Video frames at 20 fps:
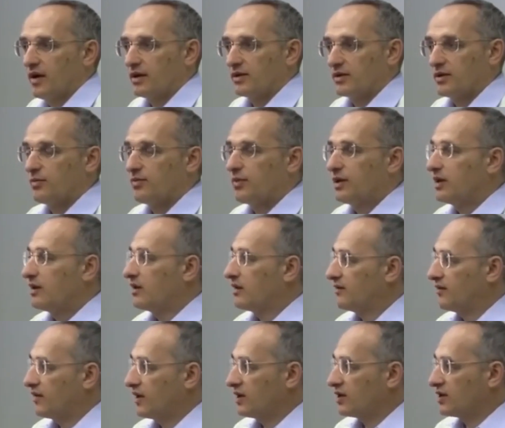This
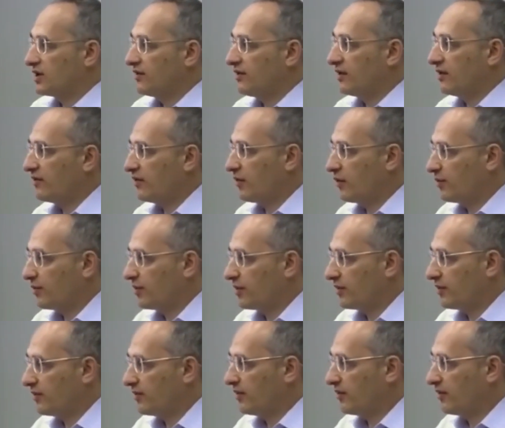alienation is especially
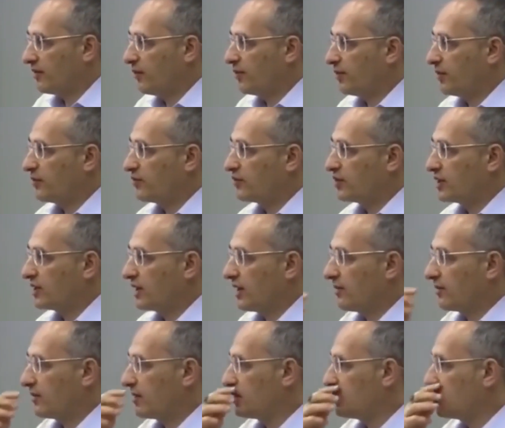pronounced in Europe.